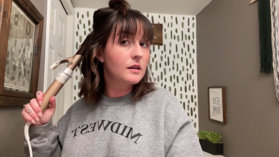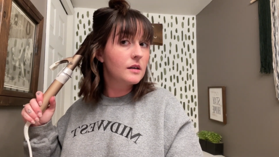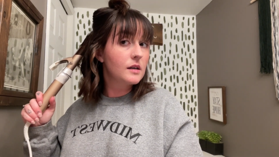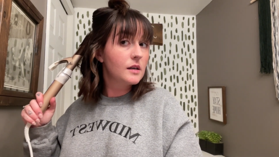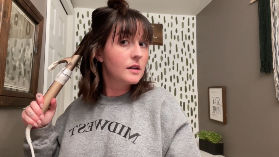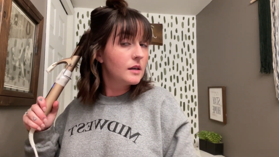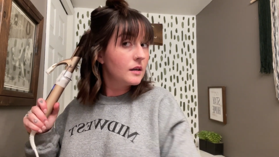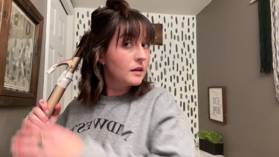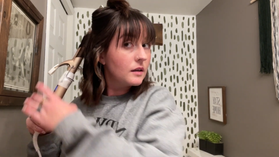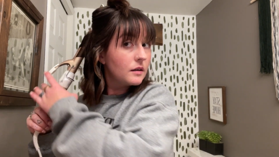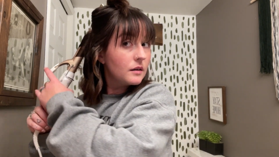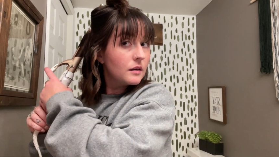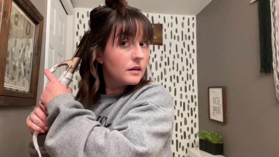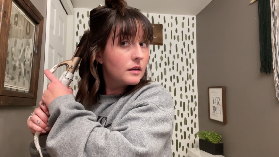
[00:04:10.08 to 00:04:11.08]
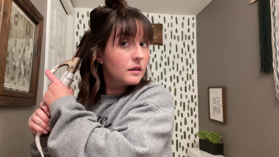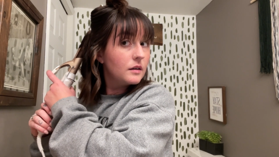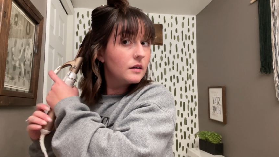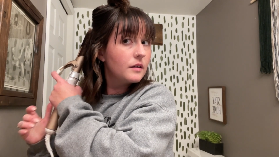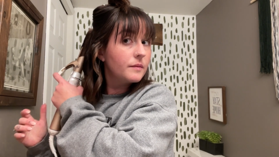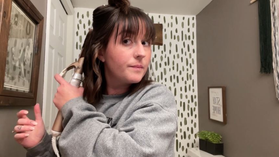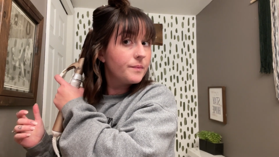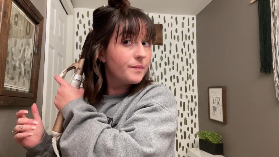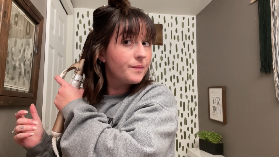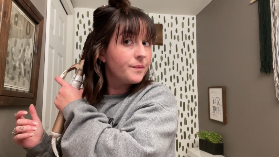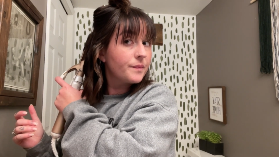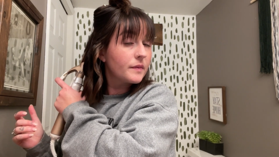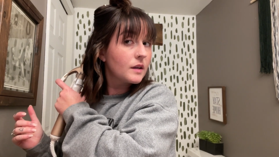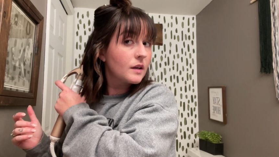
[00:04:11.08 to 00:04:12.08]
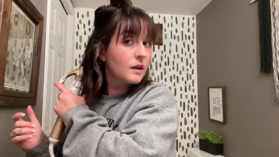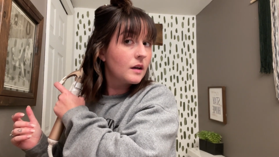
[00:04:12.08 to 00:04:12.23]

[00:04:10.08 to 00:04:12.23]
Nobody speaks.